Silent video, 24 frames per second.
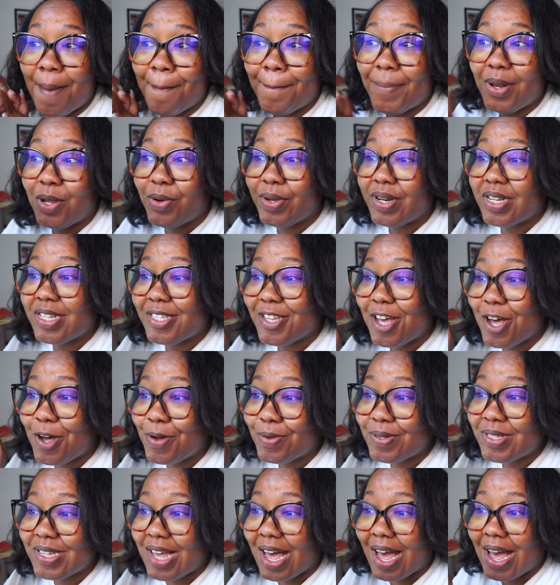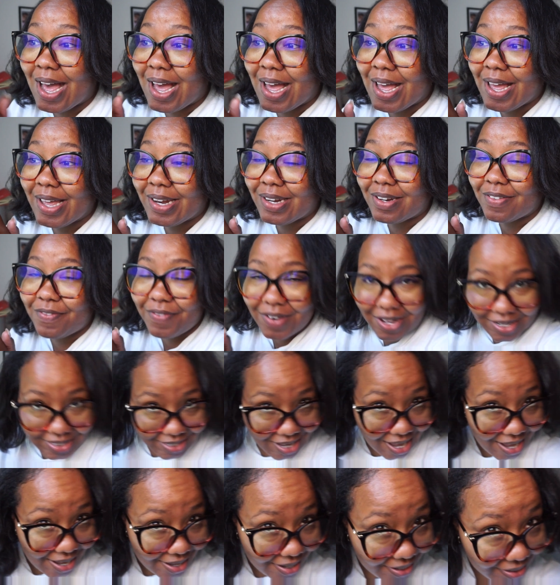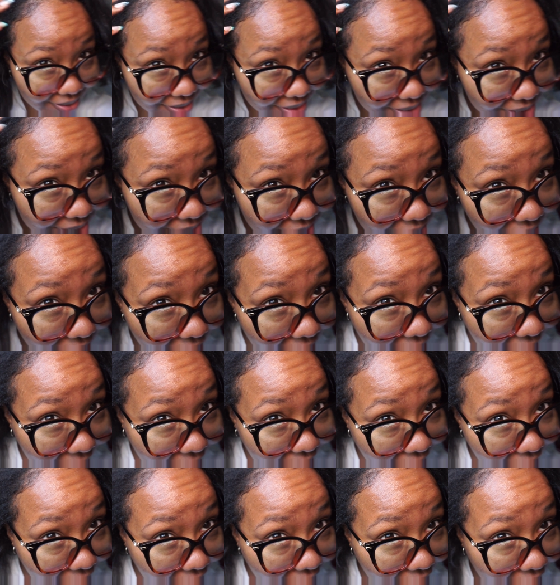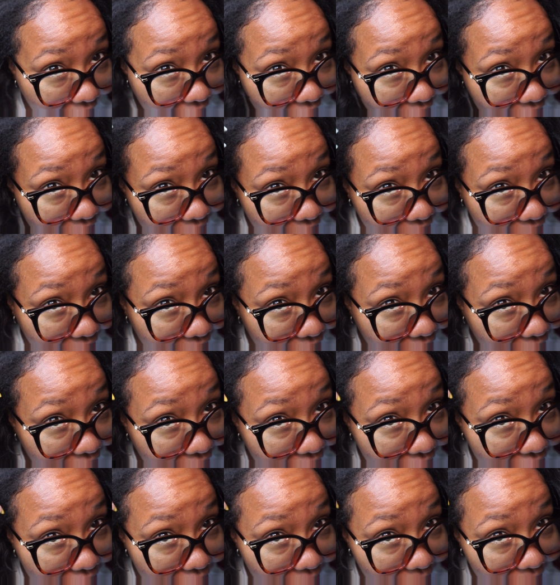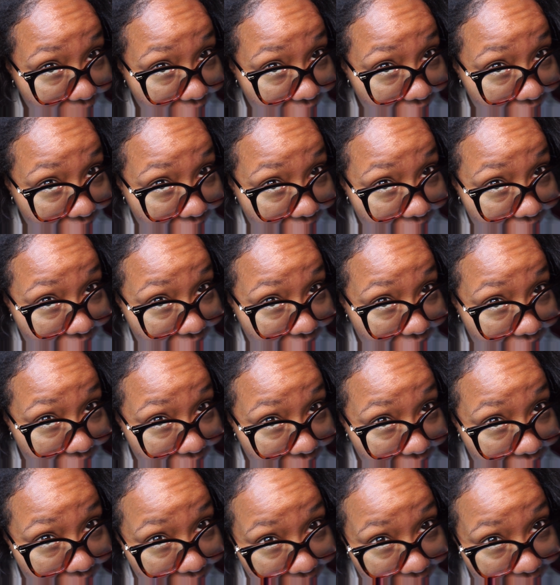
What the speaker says: blowed it out and flat ironed it. I have, so this,